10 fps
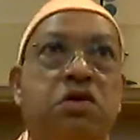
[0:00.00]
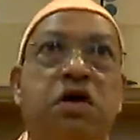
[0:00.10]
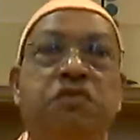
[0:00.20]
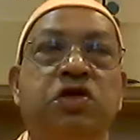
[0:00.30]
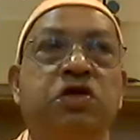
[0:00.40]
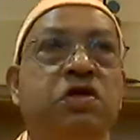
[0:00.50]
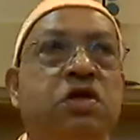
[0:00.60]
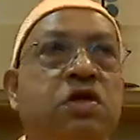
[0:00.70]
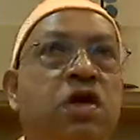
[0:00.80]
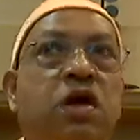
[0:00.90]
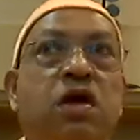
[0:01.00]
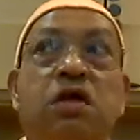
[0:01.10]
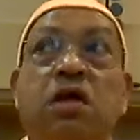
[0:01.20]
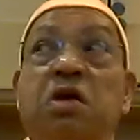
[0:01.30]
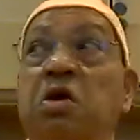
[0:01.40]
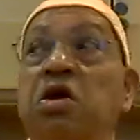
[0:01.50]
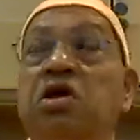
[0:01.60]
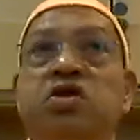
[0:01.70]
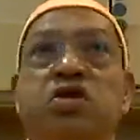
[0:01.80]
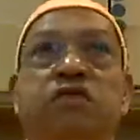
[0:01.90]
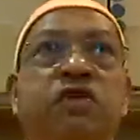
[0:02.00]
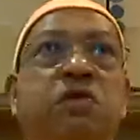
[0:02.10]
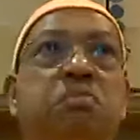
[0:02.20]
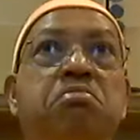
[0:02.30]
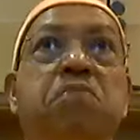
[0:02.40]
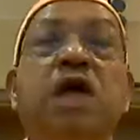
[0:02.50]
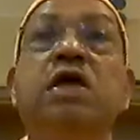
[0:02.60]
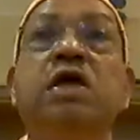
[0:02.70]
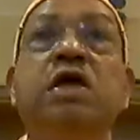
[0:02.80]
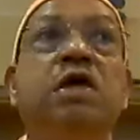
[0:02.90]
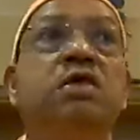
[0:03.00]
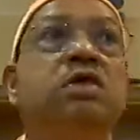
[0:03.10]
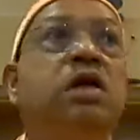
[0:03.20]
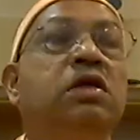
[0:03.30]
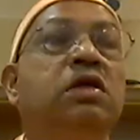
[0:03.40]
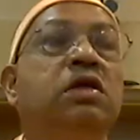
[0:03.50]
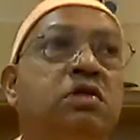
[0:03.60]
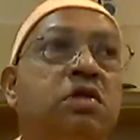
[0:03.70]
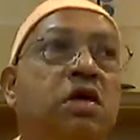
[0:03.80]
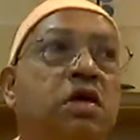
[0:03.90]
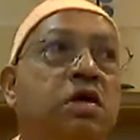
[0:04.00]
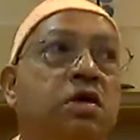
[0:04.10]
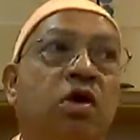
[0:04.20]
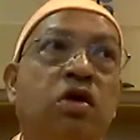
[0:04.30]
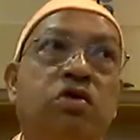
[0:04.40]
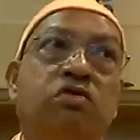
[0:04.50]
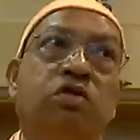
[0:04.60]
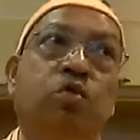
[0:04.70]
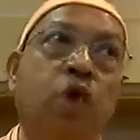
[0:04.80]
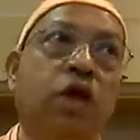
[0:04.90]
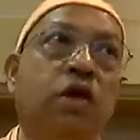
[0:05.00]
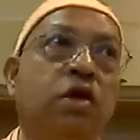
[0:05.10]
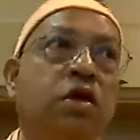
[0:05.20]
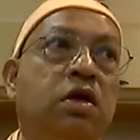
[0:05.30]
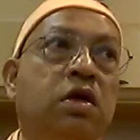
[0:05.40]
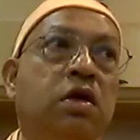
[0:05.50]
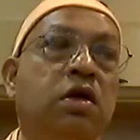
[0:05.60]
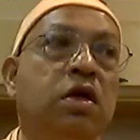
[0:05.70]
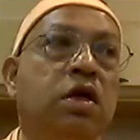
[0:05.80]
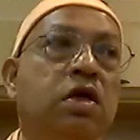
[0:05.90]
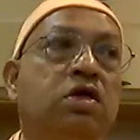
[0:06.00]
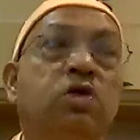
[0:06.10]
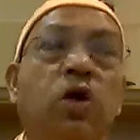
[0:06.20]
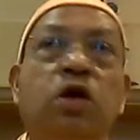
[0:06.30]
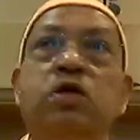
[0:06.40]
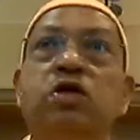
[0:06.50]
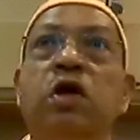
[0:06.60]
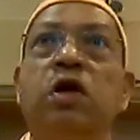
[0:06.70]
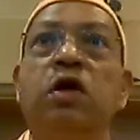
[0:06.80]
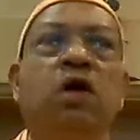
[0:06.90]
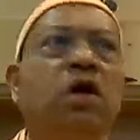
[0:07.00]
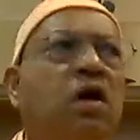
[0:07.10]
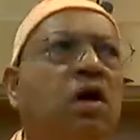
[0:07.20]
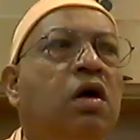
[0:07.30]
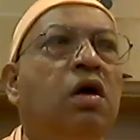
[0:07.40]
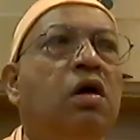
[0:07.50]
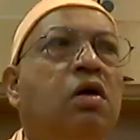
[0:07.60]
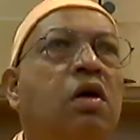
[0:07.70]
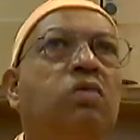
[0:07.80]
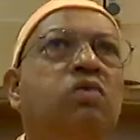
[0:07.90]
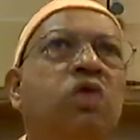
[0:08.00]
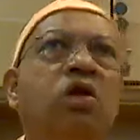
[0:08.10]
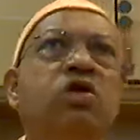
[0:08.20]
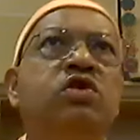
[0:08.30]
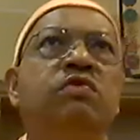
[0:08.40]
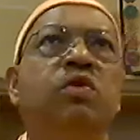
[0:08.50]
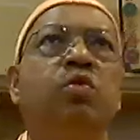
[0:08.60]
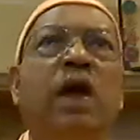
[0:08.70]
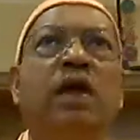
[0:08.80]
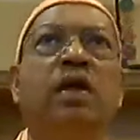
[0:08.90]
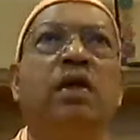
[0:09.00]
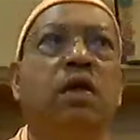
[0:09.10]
Ramakrishna says, the knowledge of the many is ignorance. Knowledge of the one is knowledge. Now, knowledge of the one.